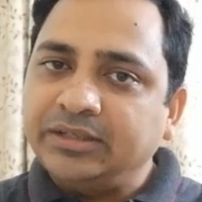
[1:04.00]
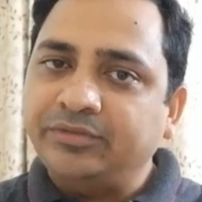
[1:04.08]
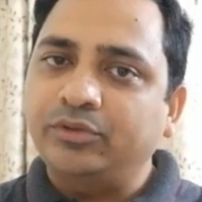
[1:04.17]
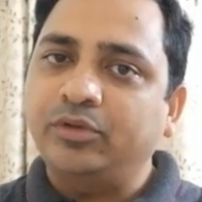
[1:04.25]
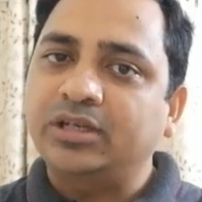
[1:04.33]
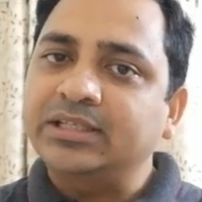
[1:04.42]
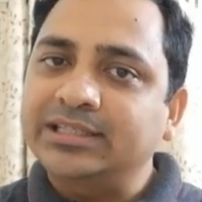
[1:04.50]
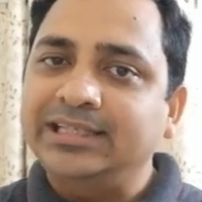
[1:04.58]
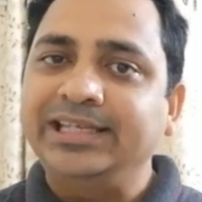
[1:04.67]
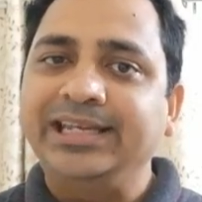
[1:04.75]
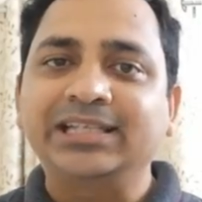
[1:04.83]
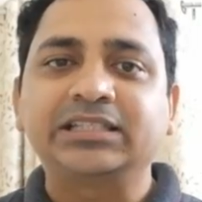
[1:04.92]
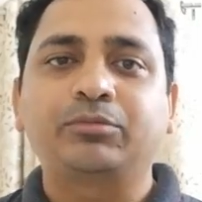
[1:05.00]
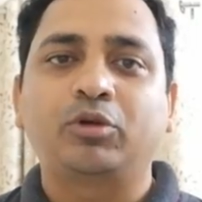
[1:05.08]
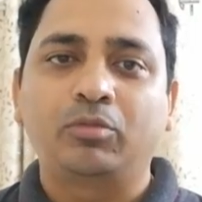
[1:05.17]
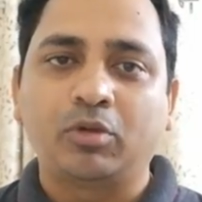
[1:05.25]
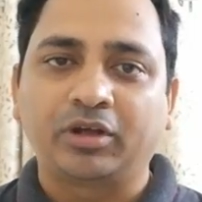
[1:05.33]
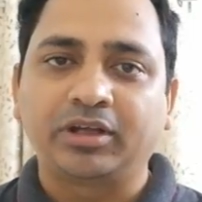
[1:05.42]
if you are serious
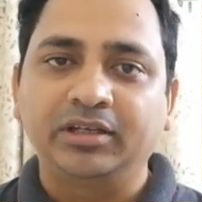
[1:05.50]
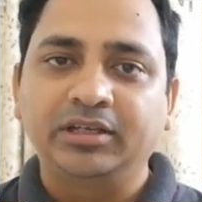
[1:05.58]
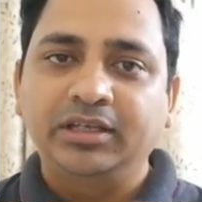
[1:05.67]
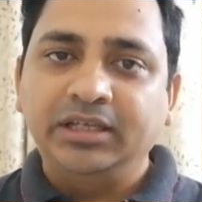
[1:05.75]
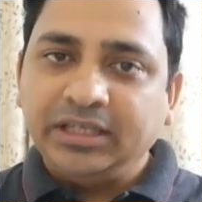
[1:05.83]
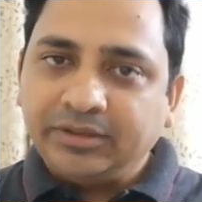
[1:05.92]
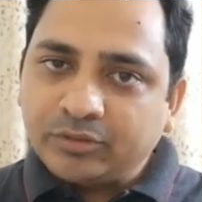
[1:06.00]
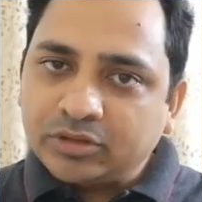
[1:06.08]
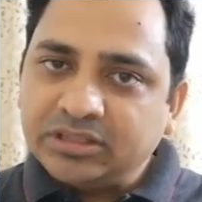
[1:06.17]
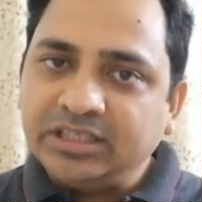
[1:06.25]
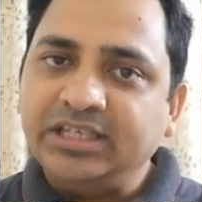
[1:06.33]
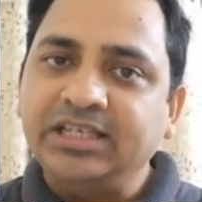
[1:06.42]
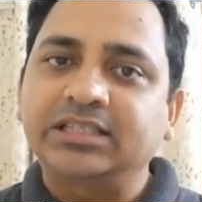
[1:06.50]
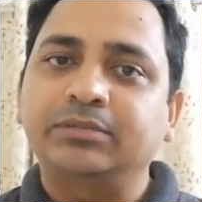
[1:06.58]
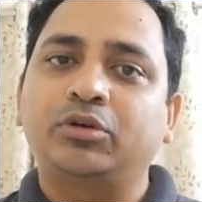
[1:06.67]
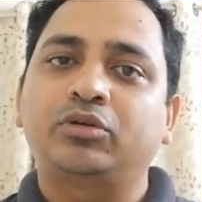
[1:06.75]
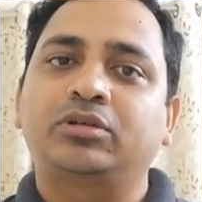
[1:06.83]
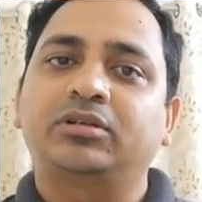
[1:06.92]
about blogging, if you're serious
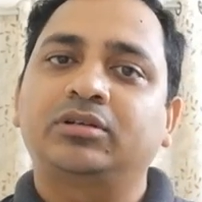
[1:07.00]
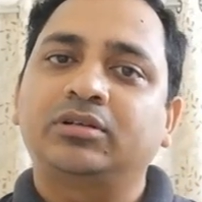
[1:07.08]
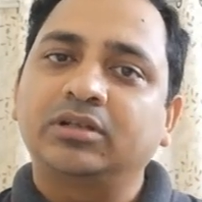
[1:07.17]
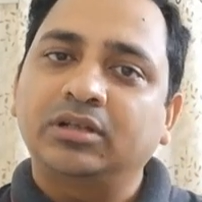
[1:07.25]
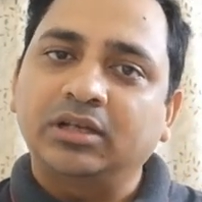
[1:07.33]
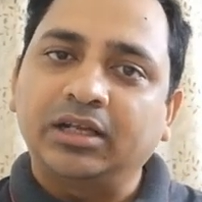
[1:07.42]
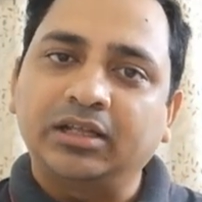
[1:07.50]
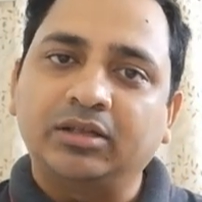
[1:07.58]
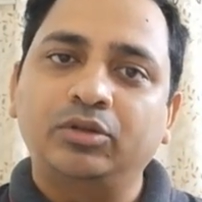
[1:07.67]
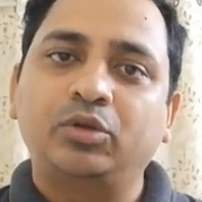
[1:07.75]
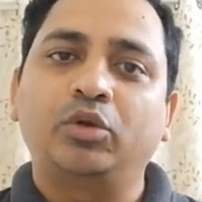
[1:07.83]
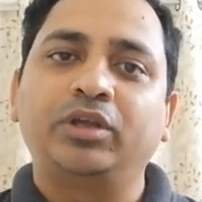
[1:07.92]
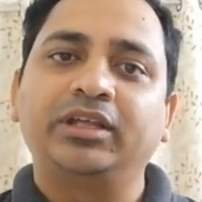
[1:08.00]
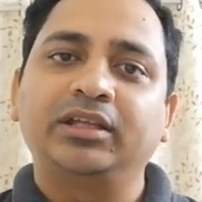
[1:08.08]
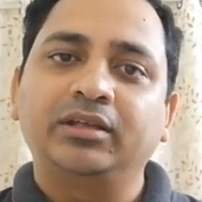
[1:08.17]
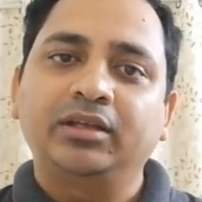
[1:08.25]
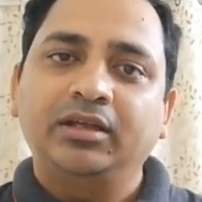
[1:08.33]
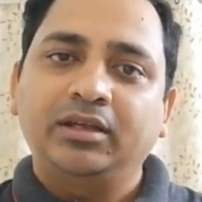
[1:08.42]
about like
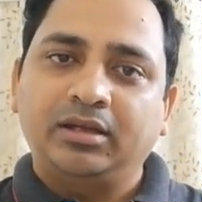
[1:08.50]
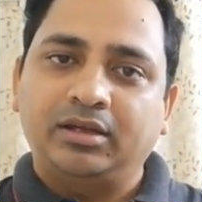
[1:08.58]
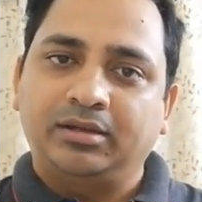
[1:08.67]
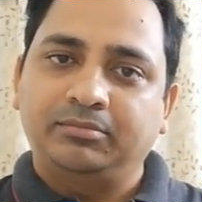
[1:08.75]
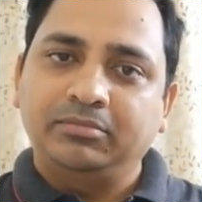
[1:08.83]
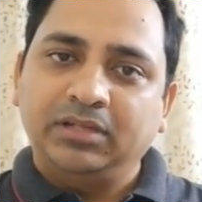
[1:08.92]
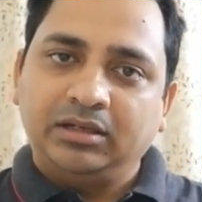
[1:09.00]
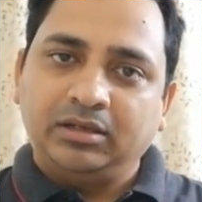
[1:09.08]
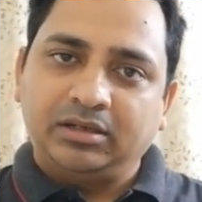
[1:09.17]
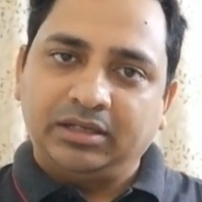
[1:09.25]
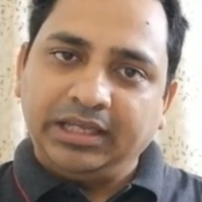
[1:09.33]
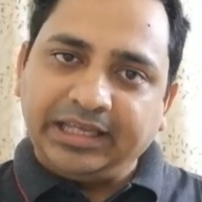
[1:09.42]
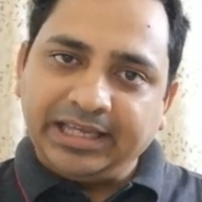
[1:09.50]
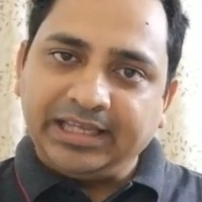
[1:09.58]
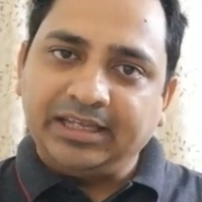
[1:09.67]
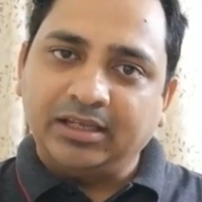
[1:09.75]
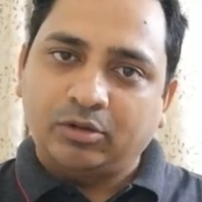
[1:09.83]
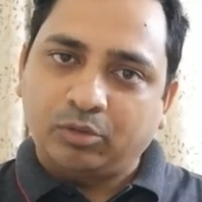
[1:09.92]
growing a
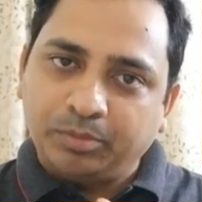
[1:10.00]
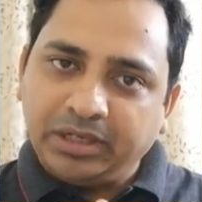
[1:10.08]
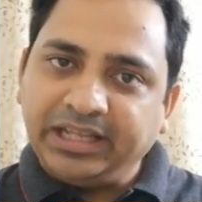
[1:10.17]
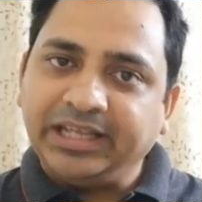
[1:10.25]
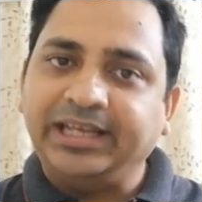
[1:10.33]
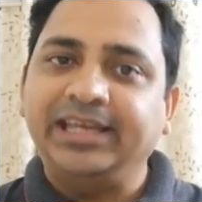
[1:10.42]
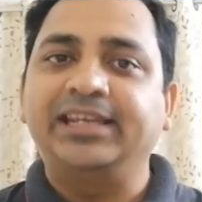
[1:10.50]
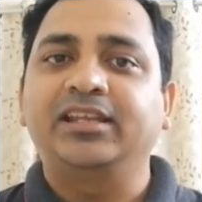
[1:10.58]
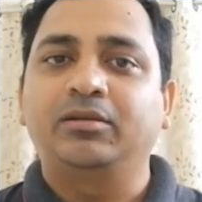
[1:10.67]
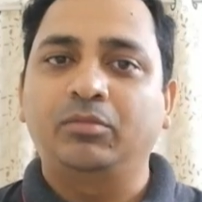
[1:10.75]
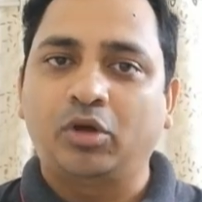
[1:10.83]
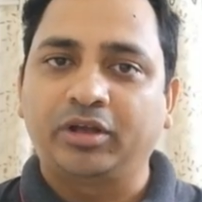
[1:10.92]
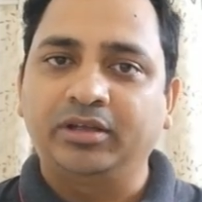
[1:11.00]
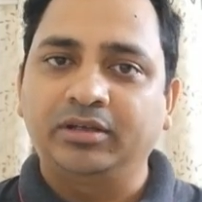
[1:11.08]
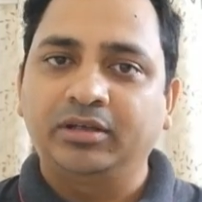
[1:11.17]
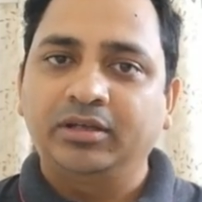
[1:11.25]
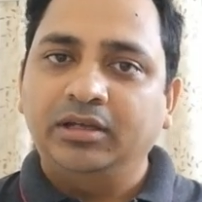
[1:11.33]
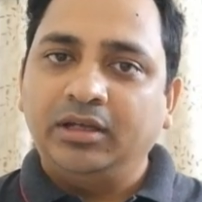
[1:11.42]
career or building a career in blogging,
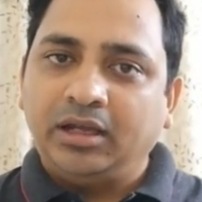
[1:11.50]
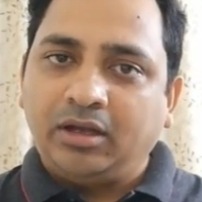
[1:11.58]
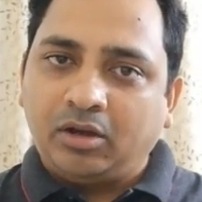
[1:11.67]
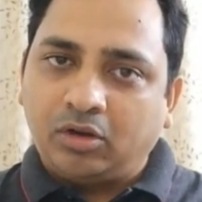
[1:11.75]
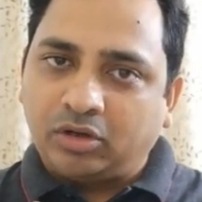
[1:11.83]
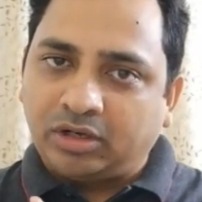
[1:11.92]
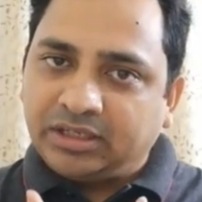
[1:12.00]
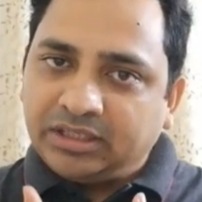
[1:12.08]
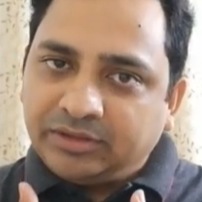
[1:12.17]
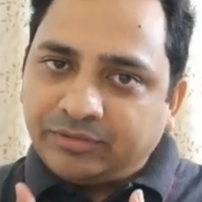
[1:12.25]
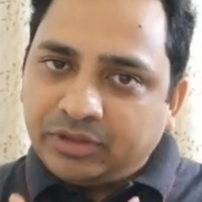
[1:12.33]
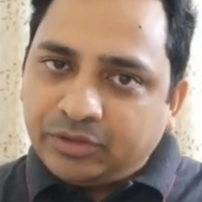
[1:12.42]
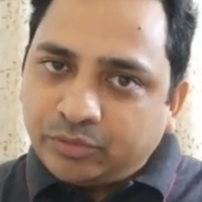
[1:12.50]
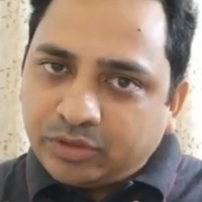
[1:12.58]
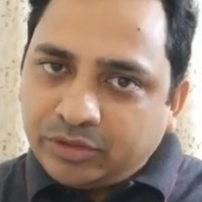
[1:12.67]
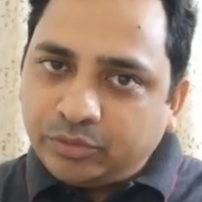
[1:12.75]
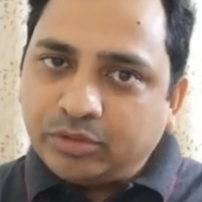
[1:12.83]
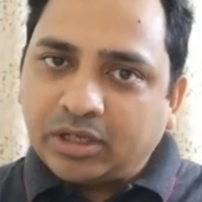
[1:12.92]
or if
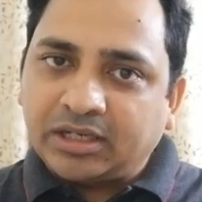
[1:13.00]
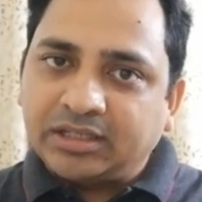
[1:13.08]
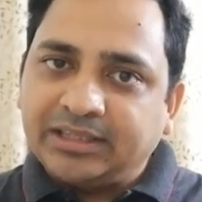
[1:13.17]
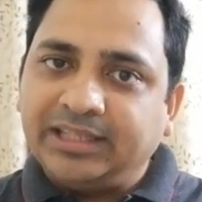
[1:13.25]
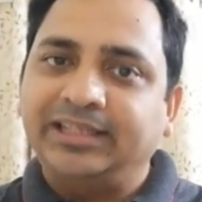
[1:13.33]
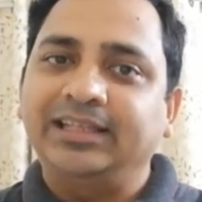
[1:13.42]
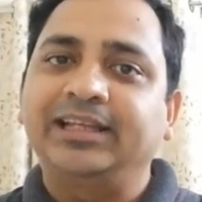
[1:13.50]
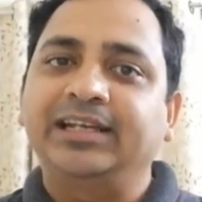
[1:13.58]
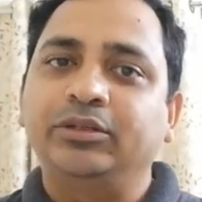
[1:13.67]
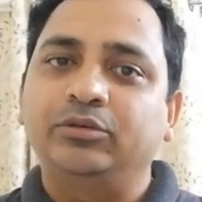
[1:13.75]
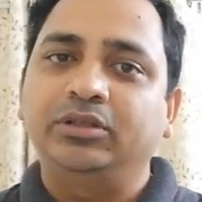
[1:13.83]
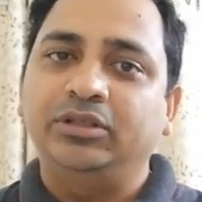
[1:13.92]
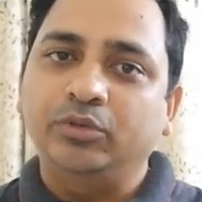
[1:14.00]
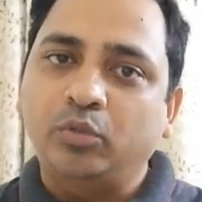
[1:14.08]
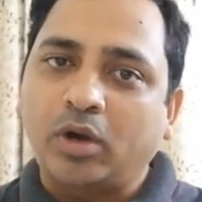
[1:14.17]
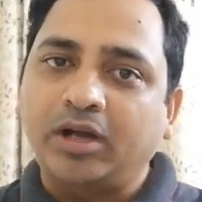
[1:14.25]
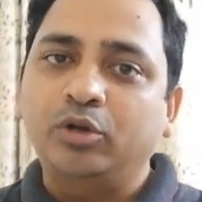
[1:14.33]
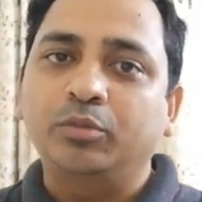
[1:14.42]
you are thinking that you
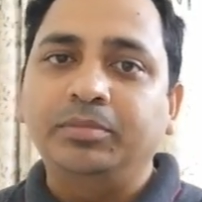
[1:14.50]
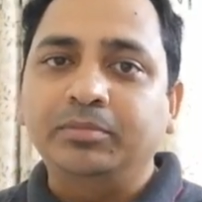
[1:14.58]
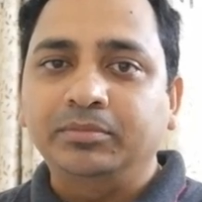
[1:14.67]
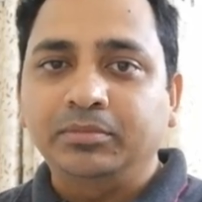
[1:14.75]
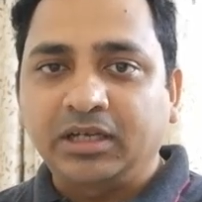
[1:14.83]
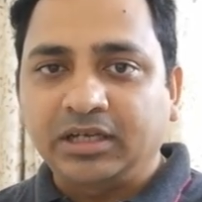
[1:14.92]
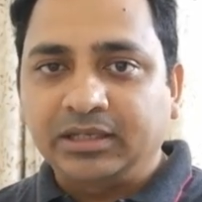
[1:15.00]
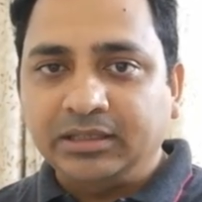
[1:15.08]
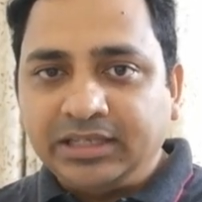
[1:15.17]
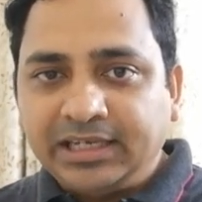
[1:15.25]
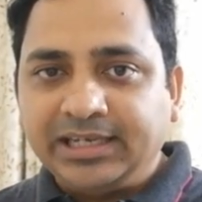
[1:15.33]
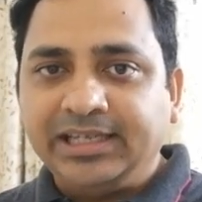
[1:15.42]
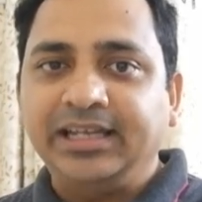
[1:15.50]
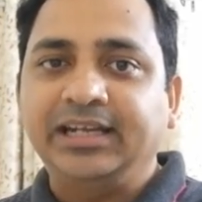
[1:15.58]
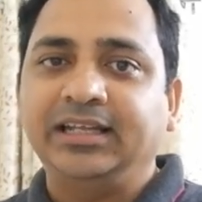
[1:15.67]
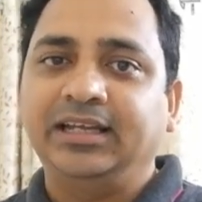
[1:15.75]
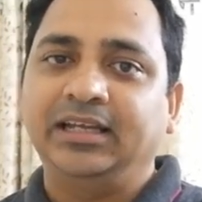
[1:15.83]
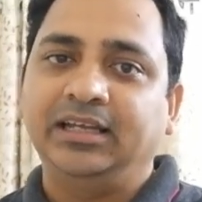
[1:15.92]
want to
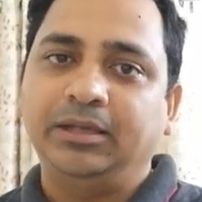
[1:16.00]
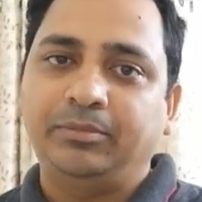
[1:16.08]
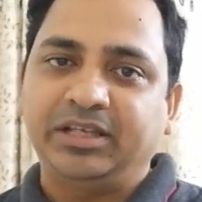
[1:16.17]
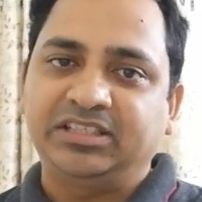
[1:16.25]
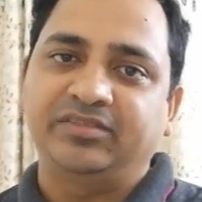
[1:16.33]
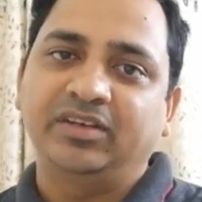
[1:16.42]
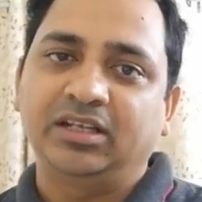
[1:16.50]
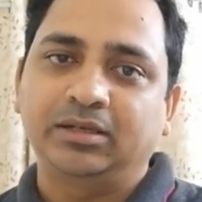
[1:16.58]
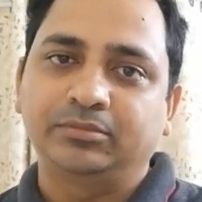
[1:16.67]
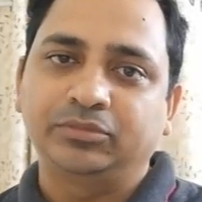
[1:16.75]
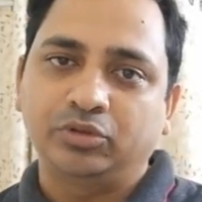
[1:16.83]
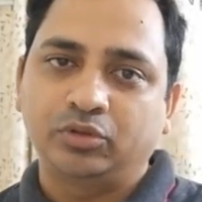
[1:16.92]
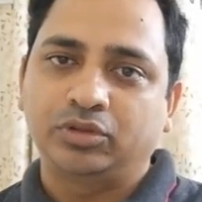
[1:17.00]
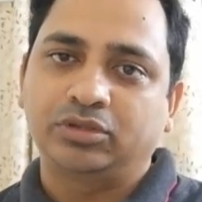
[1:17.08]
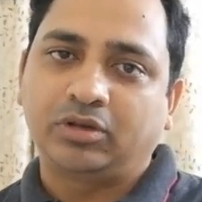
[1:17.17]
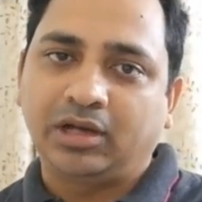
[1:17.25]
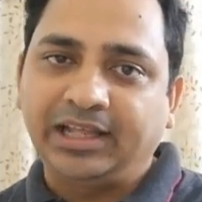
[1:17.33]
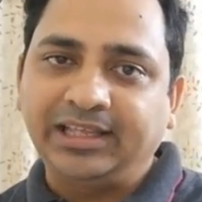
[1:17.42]
create a passive income source
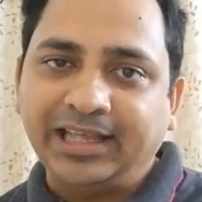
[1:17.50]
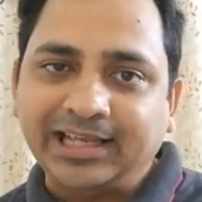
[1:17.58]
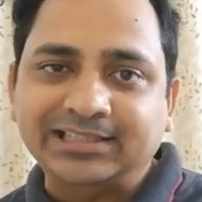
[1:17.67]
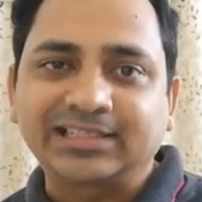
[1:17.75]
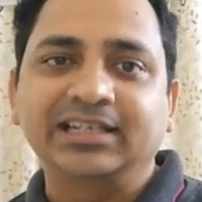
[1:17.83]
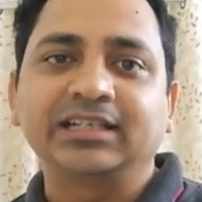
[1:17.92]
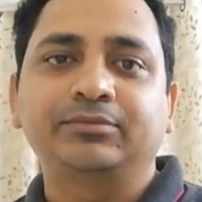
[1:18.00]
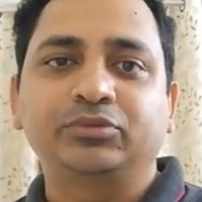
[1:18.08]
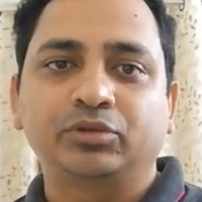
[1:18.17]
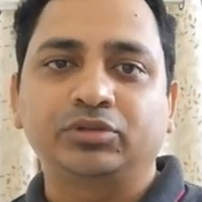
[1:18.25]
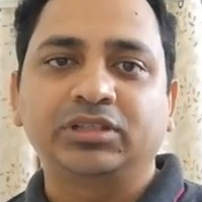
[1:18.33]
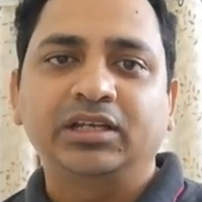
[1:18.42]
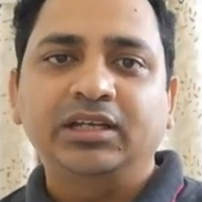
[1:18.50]
or like extra income source,